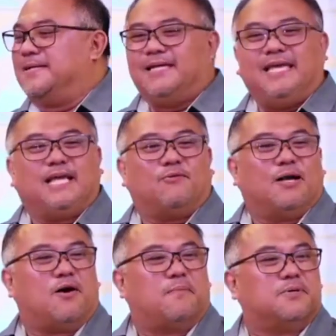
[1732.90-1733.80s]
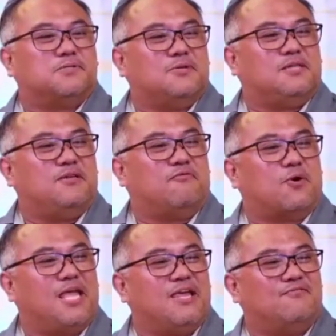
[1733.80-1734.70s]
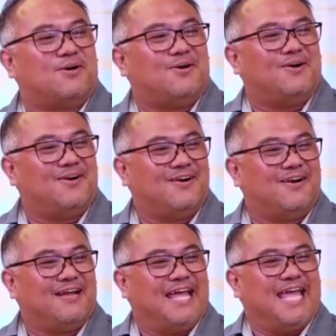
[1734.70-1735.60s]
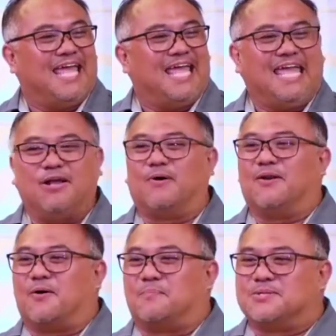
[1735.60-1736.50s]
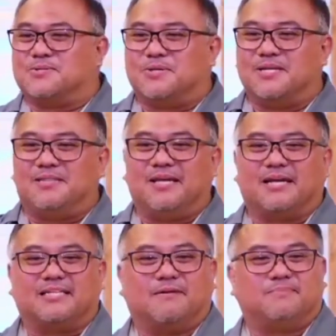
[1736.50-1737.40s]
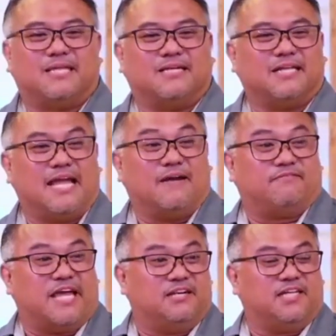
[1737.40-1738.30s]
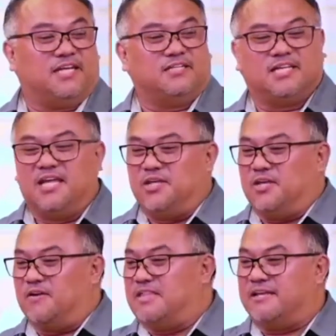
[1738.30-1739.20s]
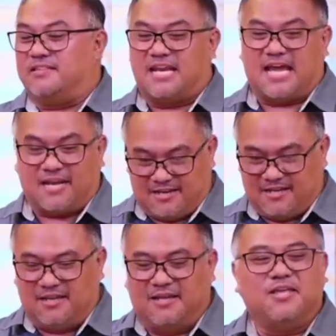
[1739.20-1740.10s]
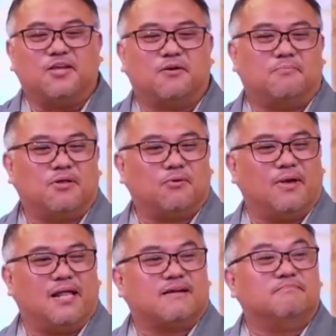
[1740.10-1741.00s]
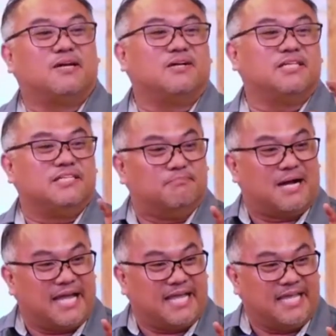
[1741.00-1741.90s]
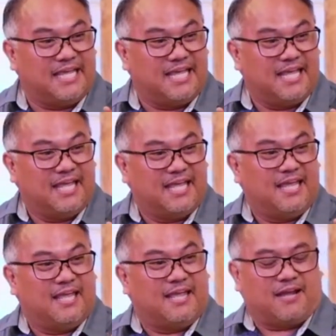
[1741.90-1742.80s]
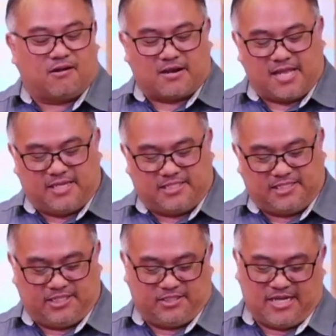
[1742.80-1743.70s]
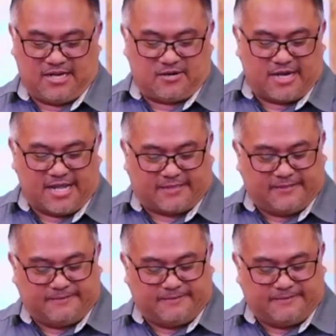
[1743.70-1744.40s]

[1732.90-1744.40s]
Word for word: equal opportunity forgiver. Equal opportunity acceptance. I have 10 sins, you have 99. You're both welcome because it's by grace. You didn't earn it.